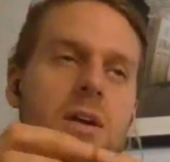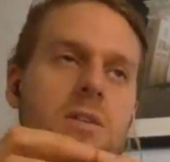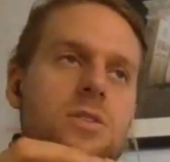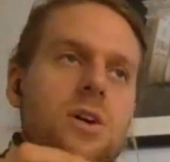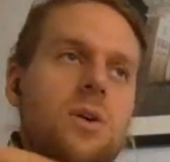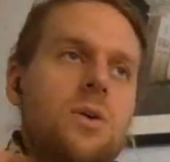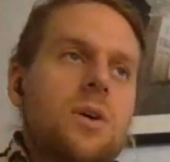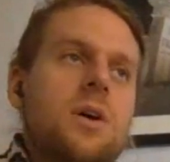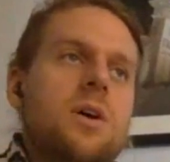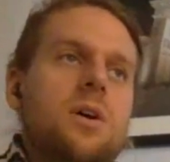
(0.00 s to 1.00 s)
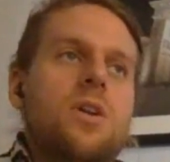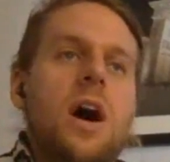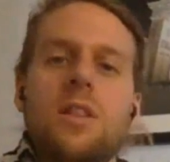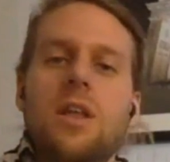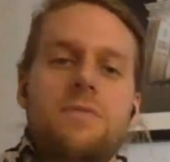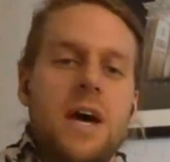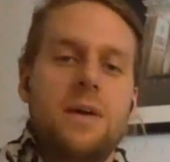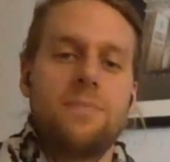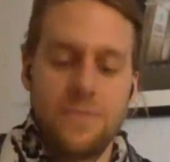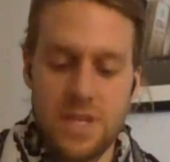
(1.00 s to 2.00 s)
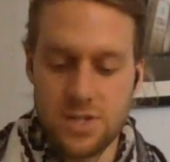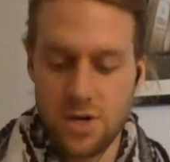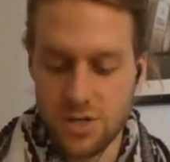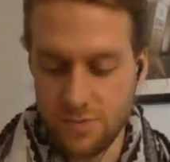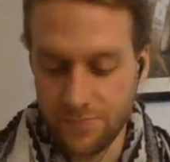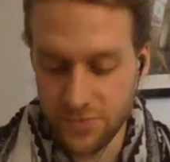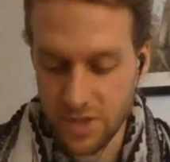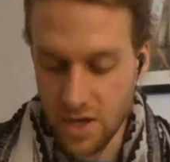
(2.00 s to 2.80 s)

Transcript: So no, I love that. That's awesome.